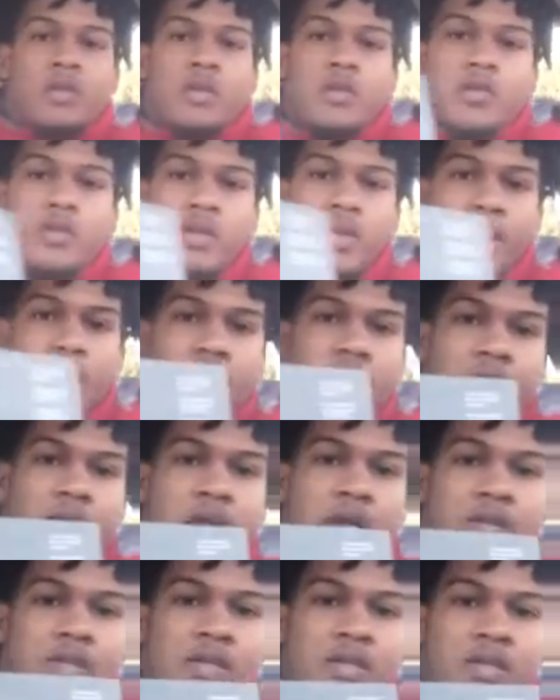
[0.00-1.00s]
And you got the
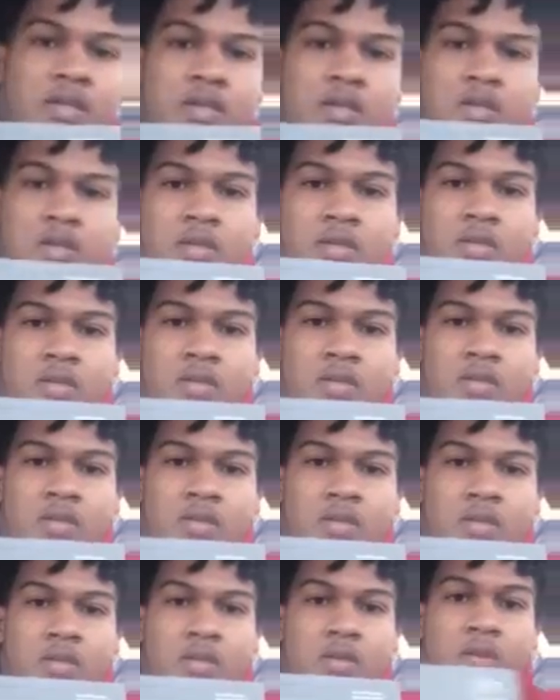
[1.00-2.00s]
Nike
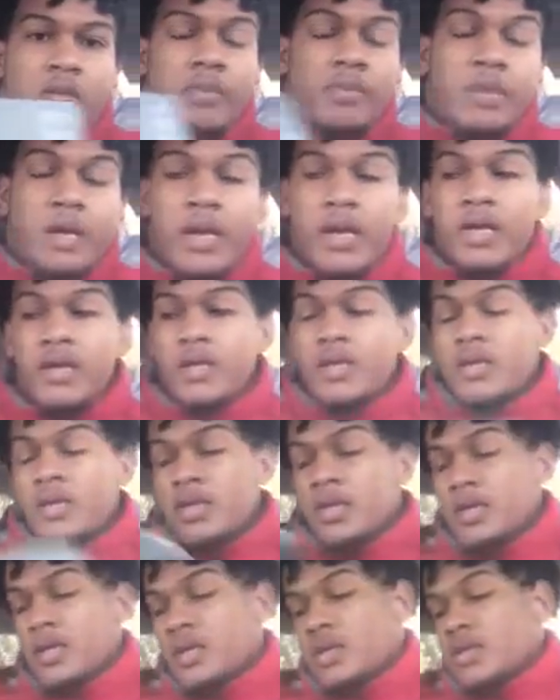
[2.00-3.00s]
on the back.
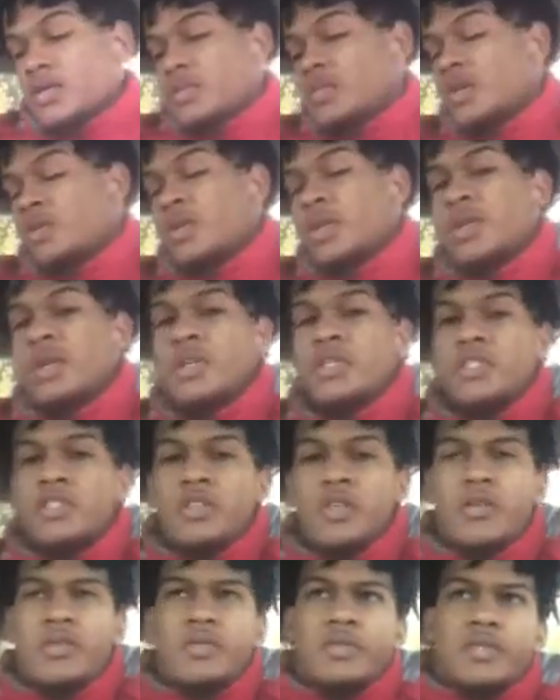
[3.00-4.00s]
So these
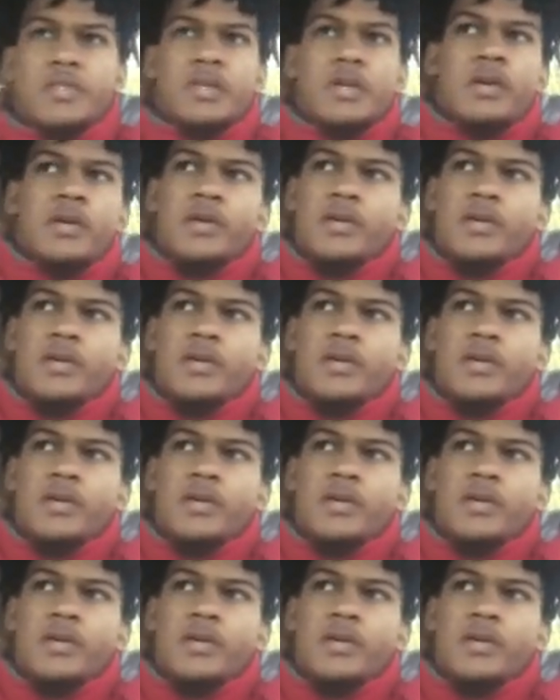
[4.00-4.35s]
jumps,